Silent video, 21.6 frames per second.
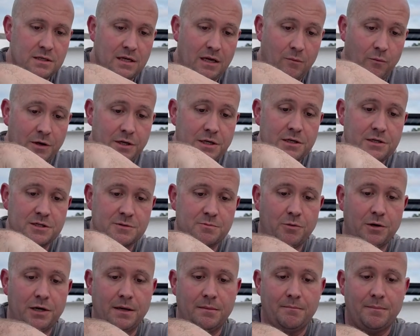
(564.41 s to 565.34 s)
And we did just
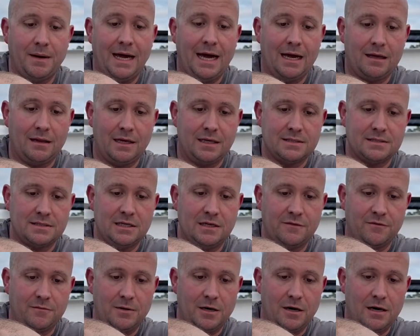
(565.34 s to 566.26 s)
bring it back, like I
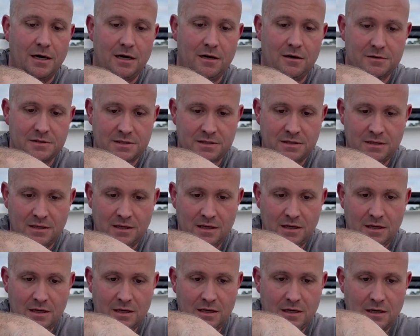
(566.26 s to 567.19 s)
said, from our house,
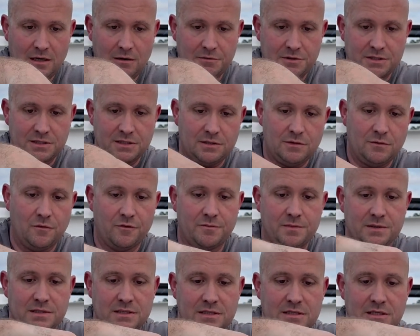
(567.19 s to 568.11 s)
which is in North
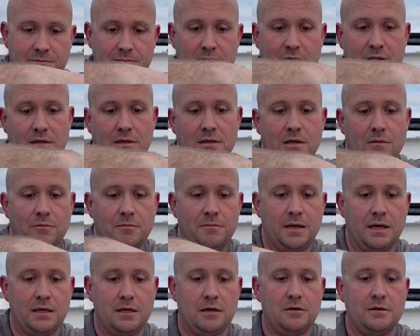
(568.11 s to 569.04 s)
Mississippi, and we're
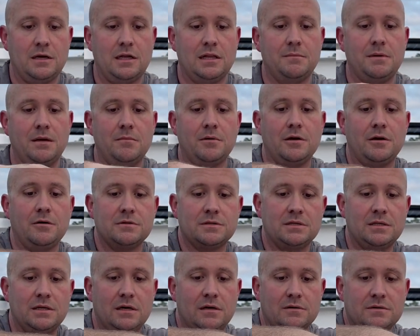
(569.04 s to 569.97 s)
back down the Alabama coast
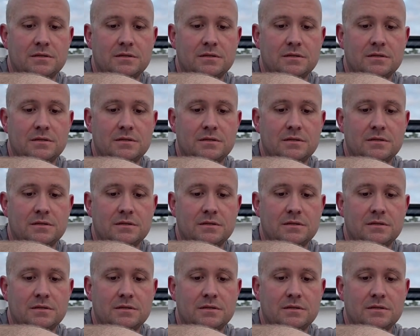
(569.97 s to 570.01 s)
now.